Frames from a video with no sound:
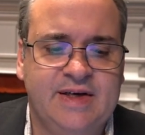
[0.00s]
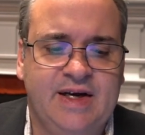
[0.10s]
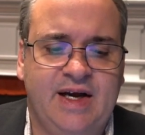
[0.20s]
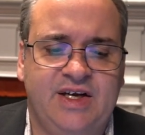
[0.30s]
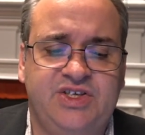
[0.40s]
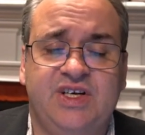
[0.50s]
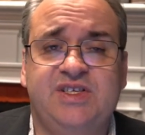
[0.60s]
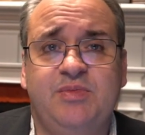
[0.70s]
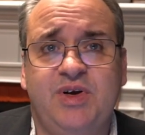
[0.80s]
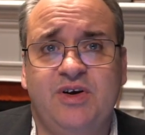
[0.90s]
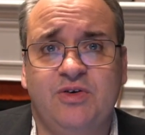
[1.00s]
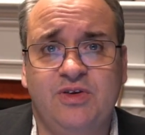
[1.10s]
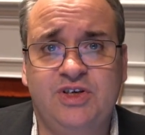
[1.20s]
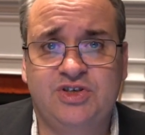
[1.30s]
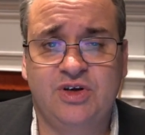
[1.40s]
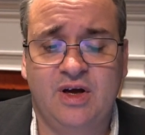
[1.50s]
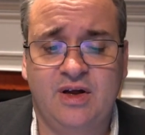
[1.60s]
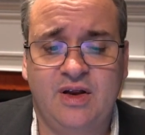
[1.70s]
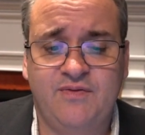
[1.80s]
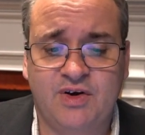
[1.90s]
Uh, she exhibited early sh- uh,
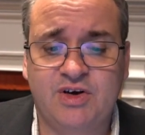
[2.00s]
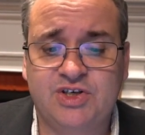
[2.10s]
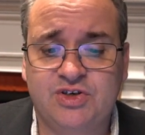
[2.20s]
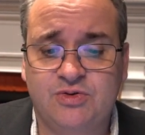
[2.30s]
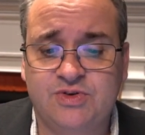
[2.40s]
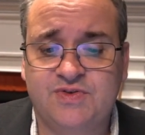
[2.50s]
at various shows